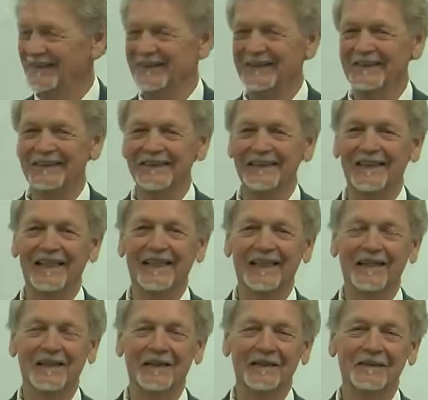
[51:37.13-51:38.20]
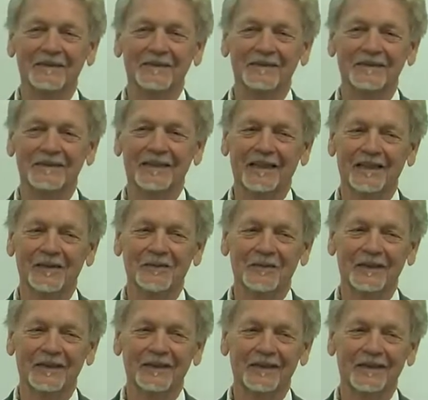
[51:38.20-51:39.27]
oh, uh, yeah,
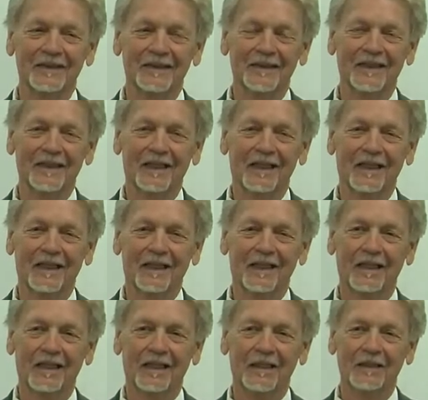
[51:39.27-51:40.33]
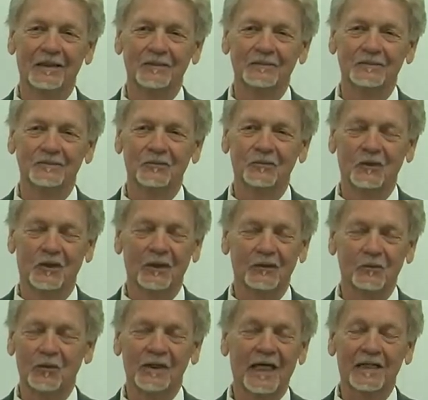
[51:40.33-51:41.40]
we, uh,
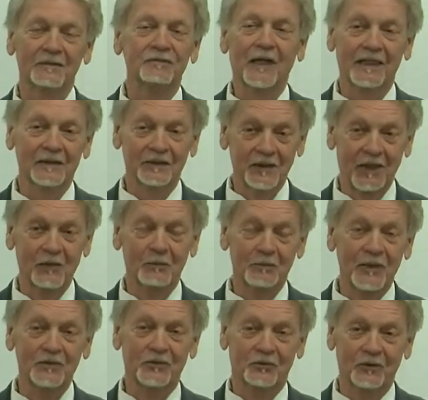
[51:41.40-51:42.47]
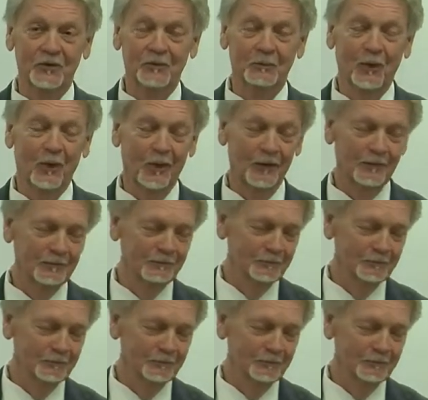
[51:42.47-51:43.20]
we got to find another mystery tomorrow.